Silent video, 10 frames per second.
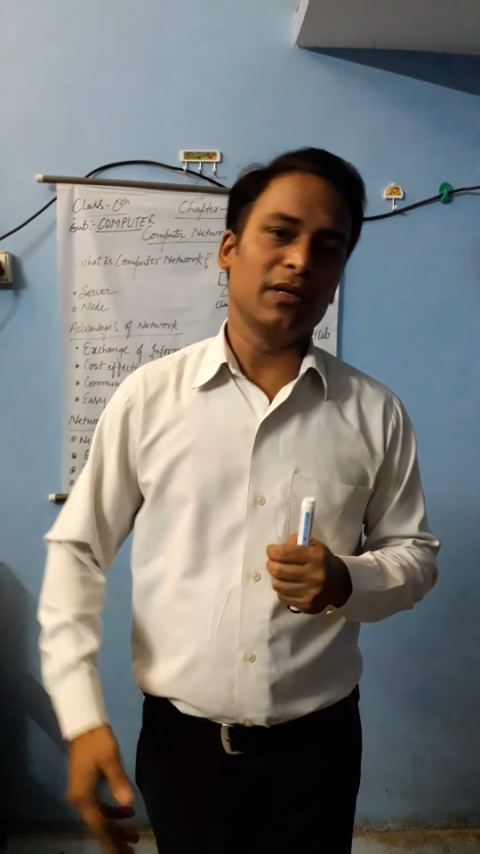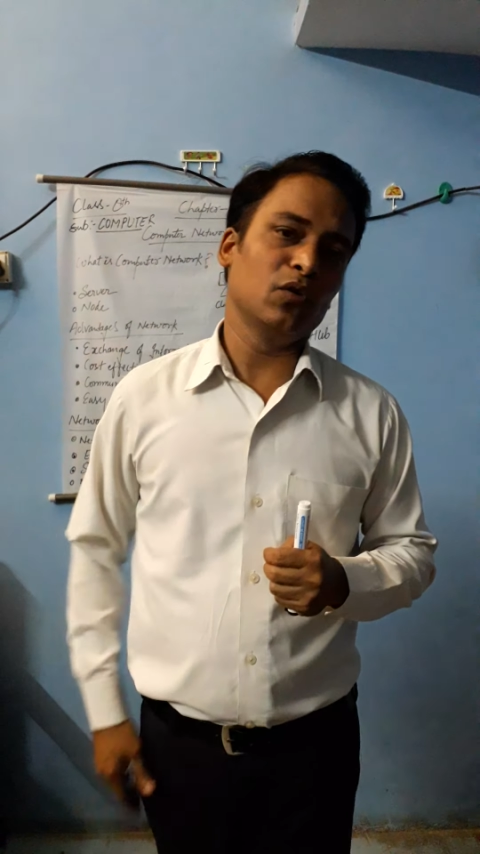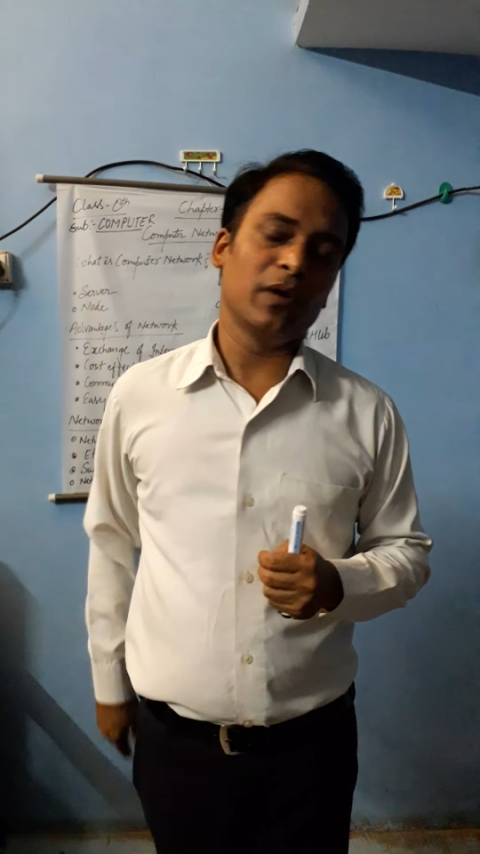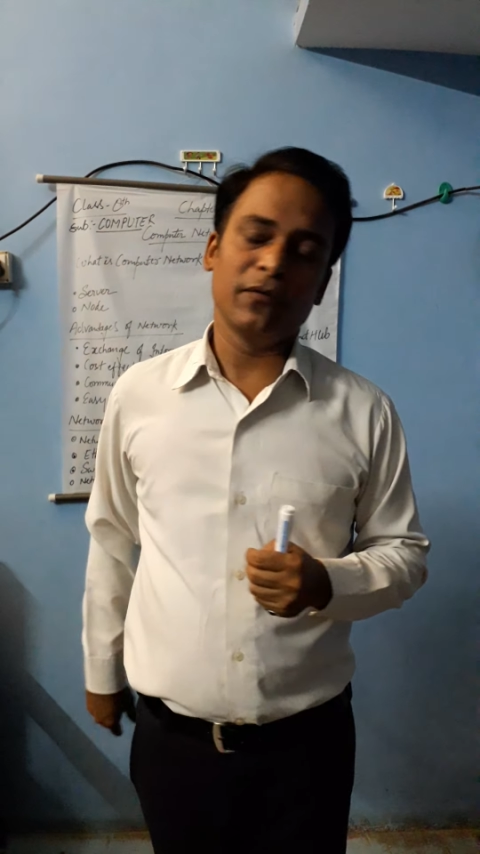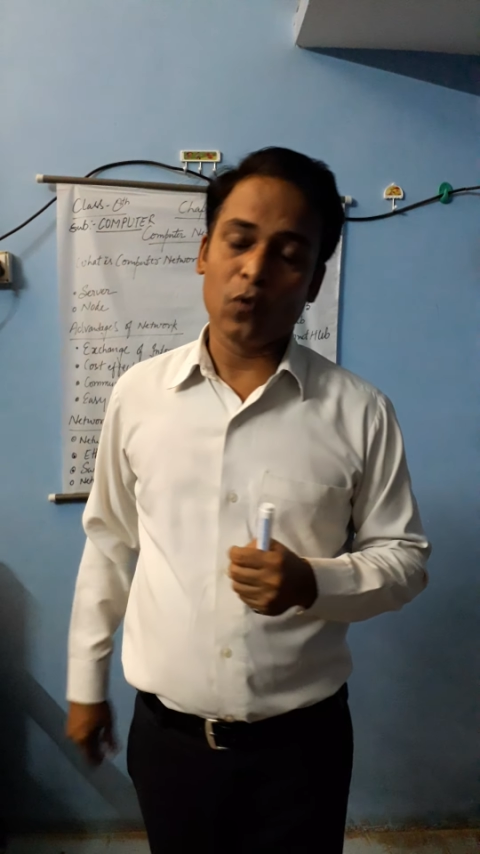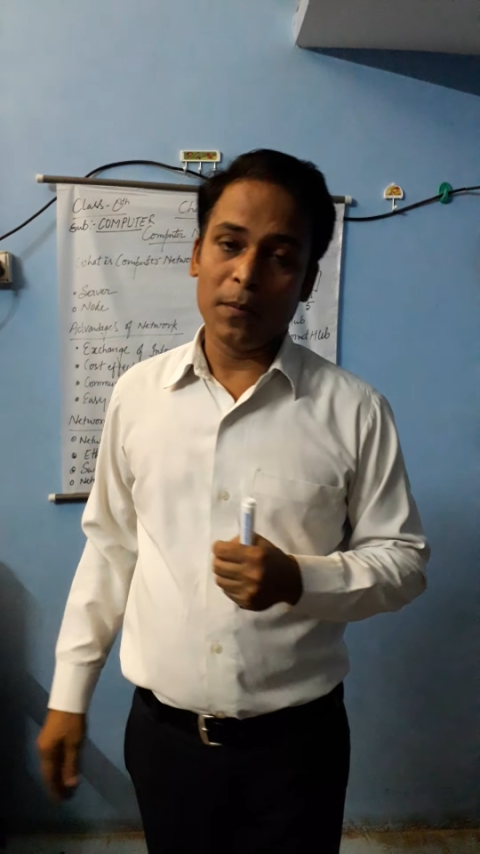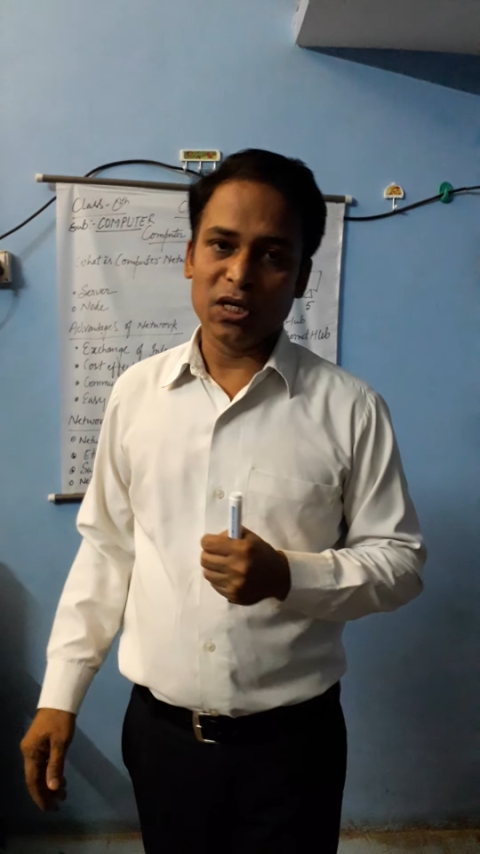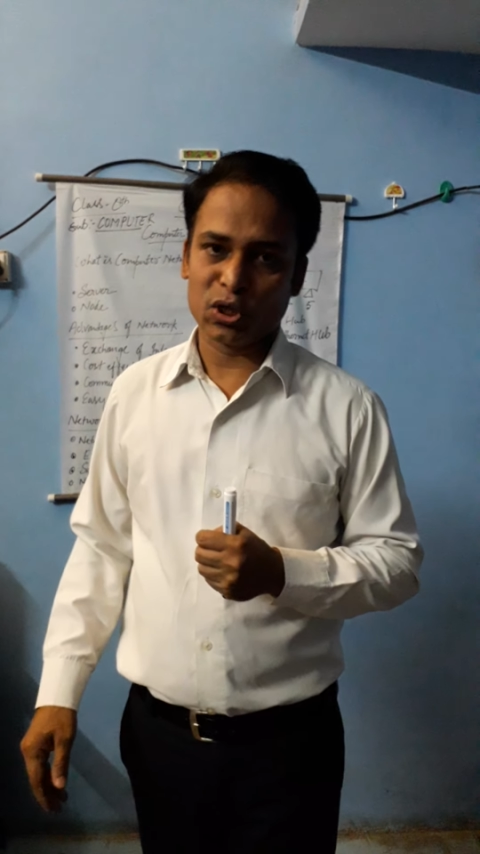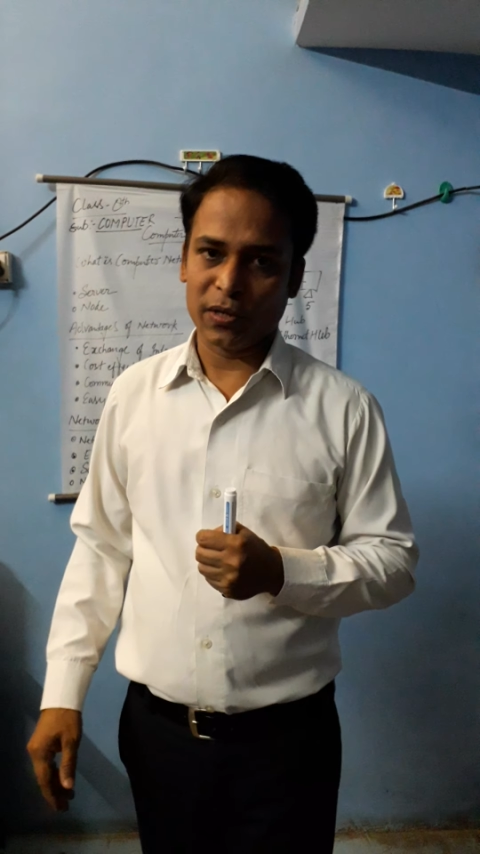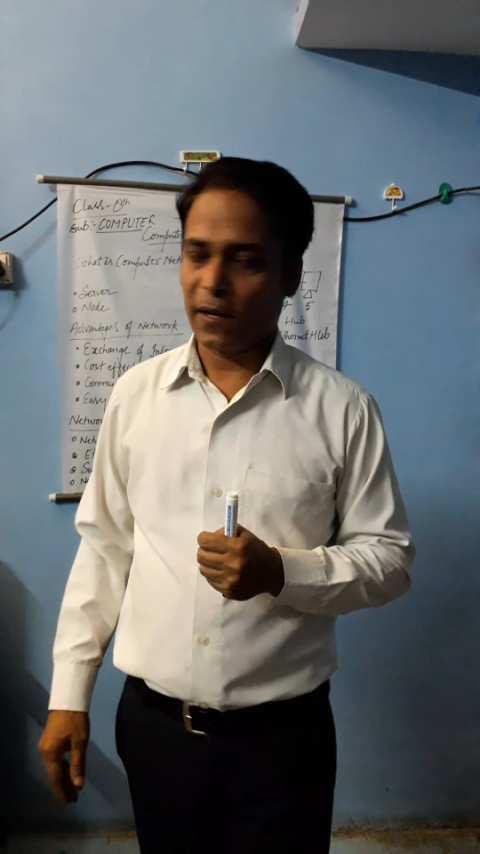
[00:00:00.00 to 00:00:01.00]
your
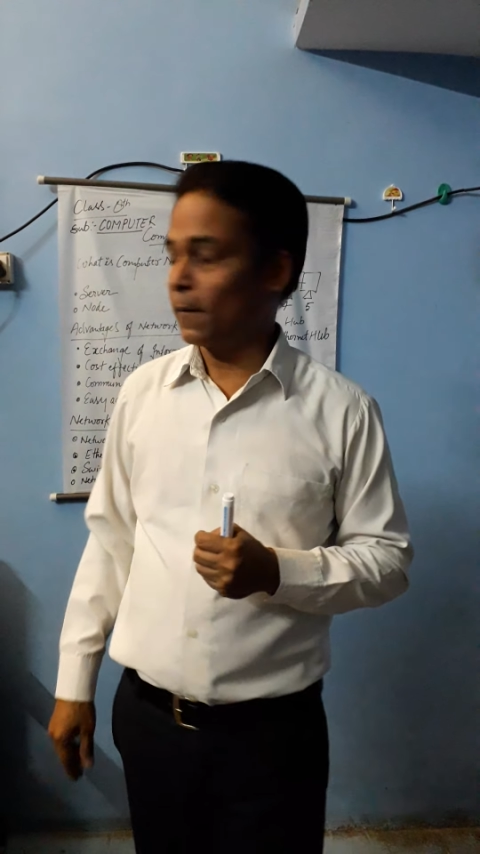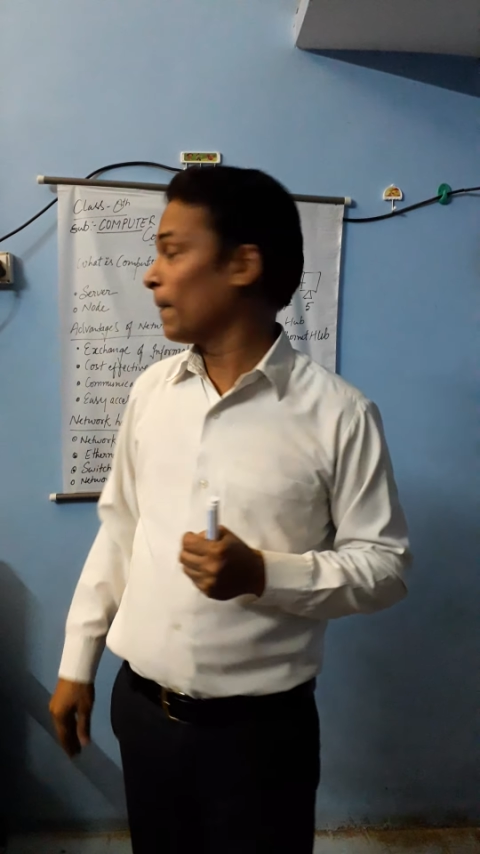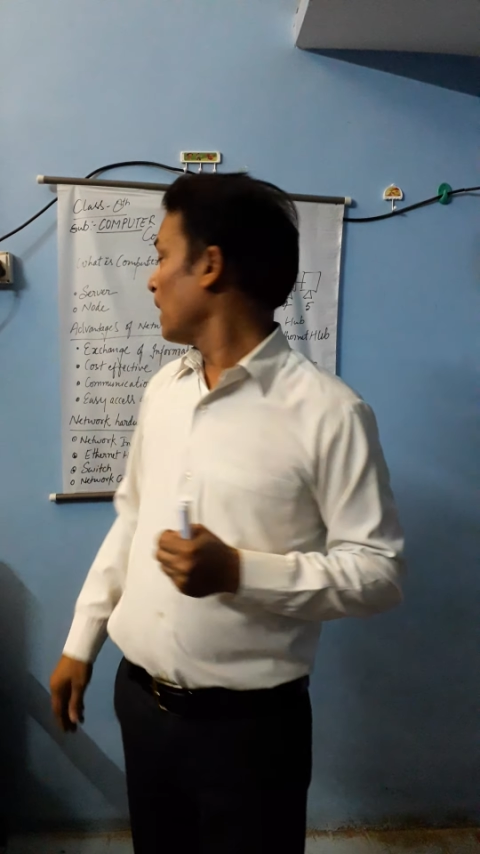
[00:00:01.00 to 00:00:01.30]
information here.